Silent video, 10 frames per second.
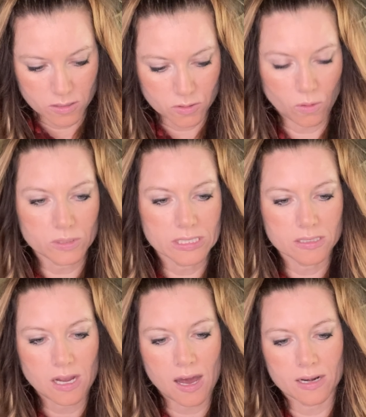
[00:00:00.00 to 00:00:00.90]
Golden
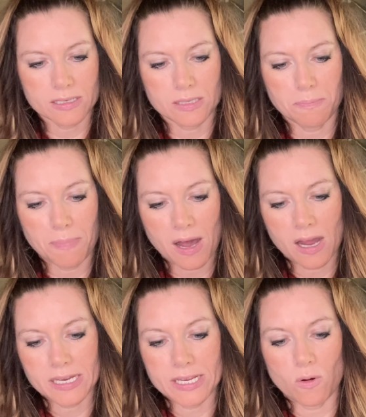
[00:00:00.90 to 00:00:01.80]
Goddess
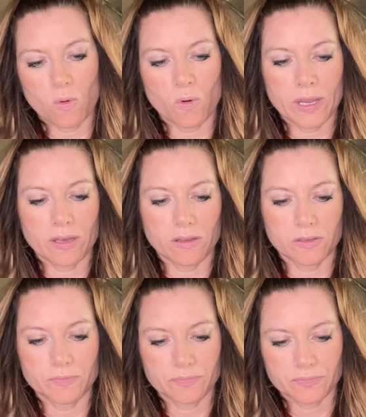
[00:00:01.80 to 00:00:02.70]
Body Oil.
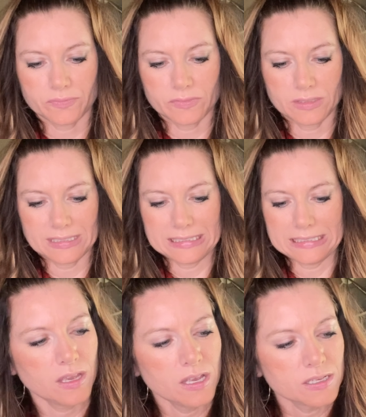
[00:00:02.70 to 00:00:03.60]

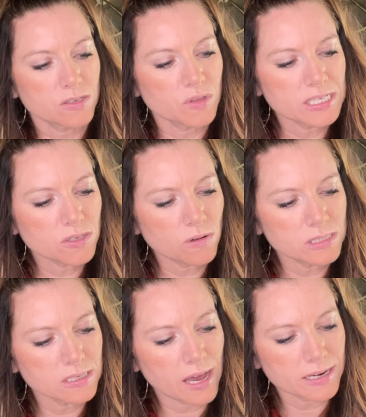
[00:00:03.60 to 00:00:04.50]
So this
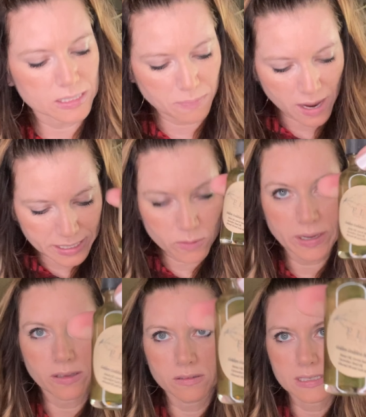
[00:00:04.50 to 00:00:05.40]
Golden Goddess Body
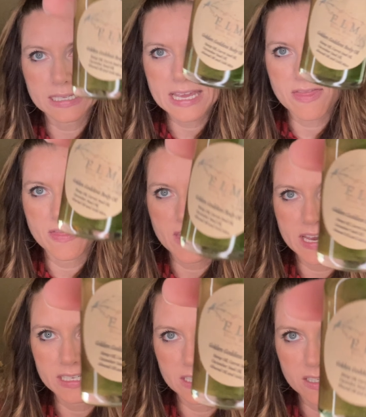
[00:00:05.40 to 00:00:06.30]
Oil looks like
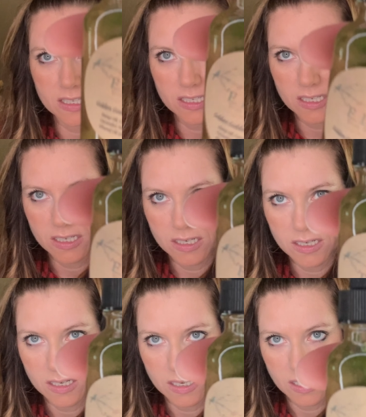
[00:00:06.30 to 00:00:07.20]
this.
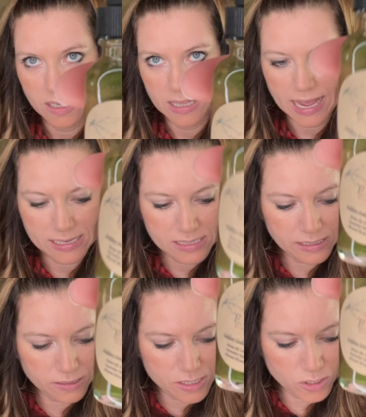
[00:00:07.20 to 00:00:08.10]
Has a
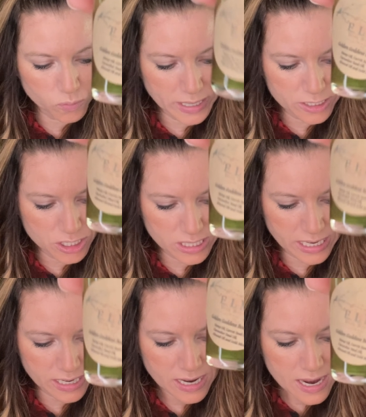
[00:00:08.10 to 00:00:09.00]
little syringe
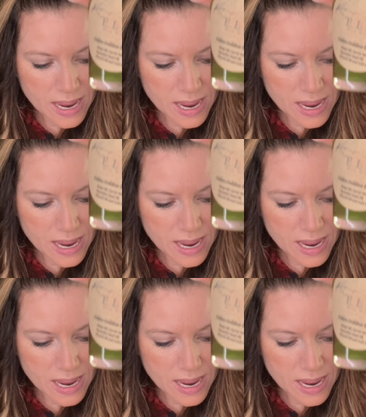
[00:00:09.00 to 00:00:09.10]
thing.